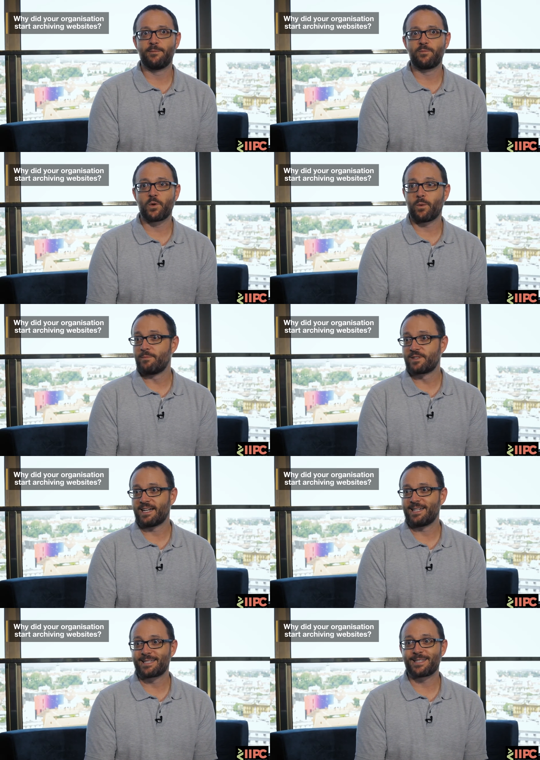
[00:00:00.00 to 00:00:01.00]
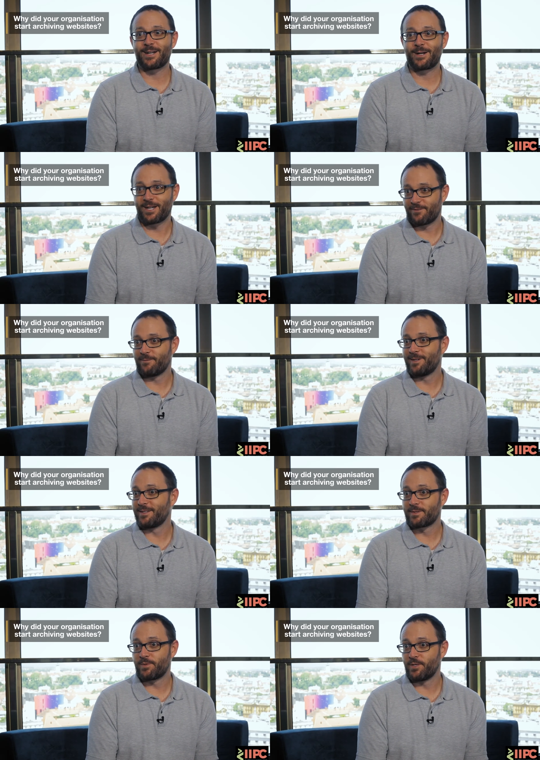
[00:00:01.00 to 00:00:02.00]
websites that our government
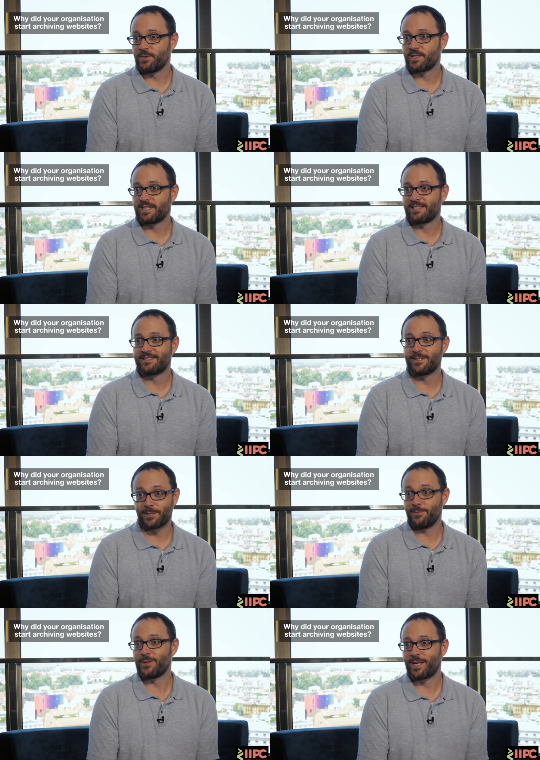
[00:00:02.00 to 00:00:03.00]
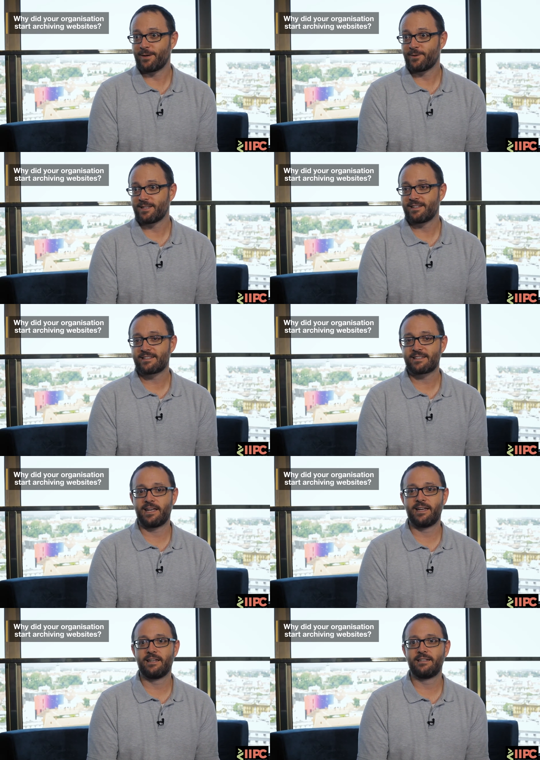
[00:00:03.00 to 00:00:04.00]
is producing to communicate with us.
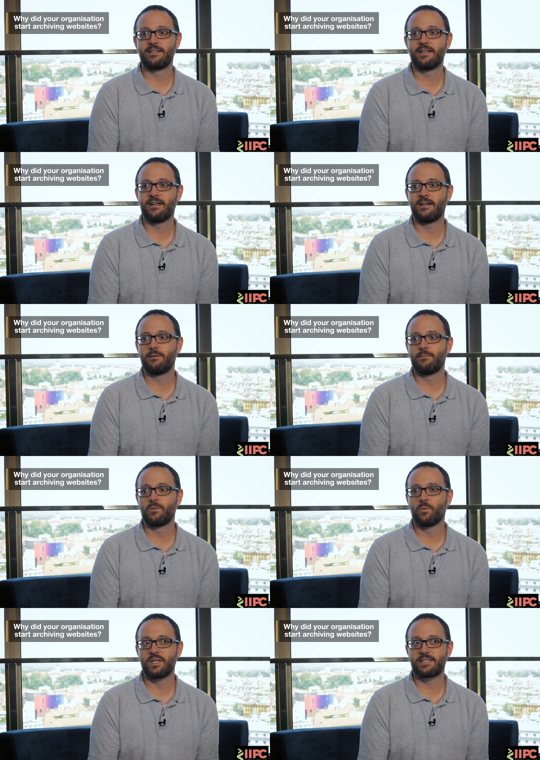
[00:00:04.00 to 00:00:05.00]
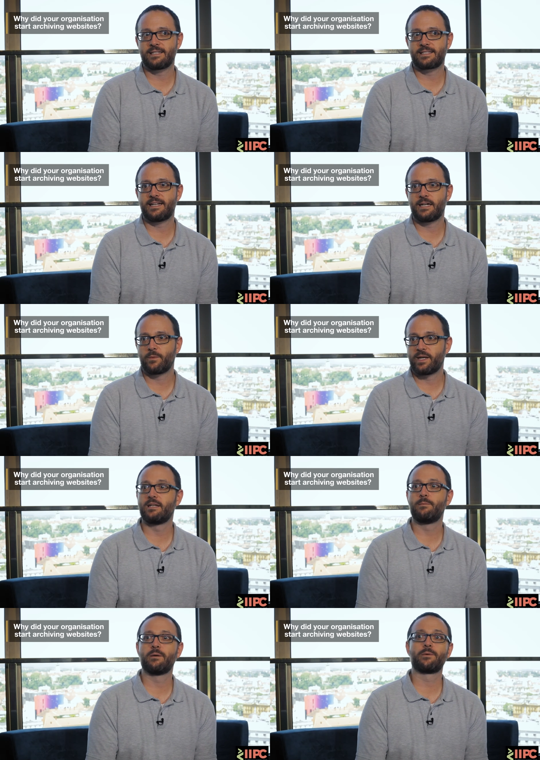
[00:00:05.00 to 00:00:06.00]
And once it's there, we need
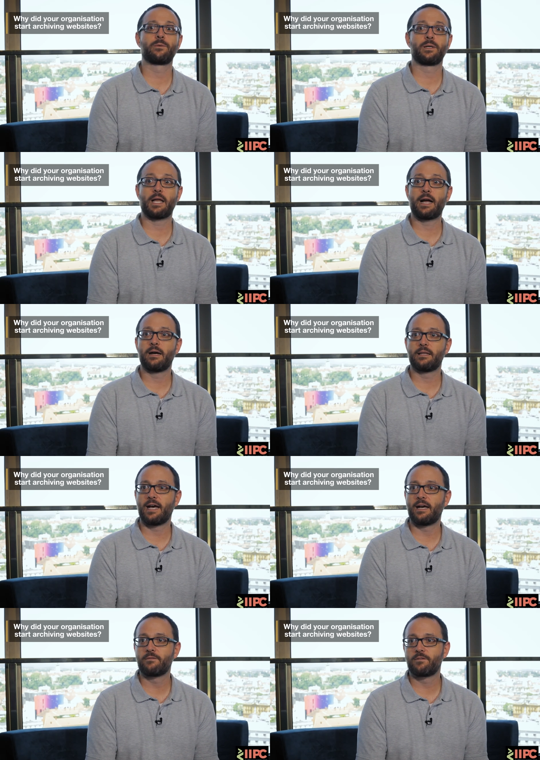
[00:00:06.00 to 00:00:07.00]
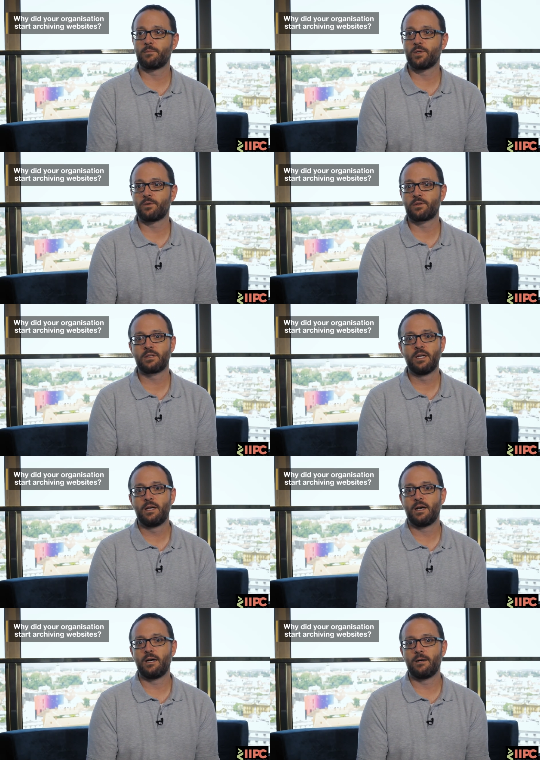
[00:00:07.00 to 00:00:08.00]
to be able to rely on that for both
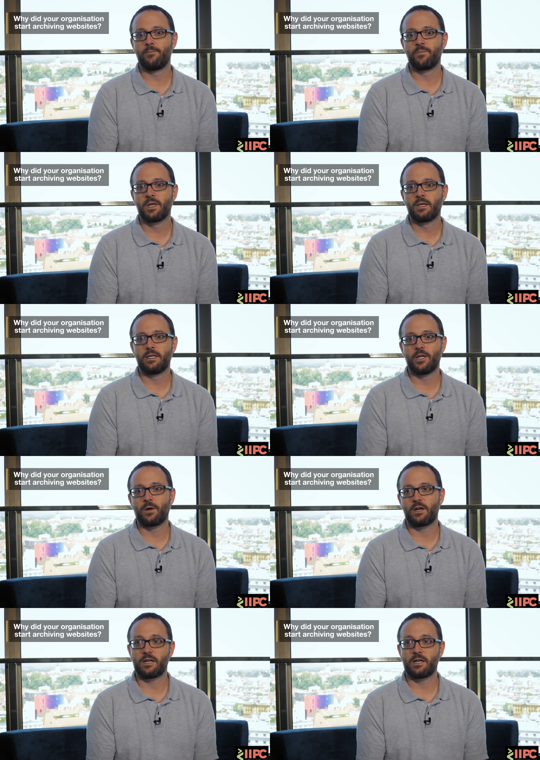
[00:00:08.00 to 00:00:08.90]
our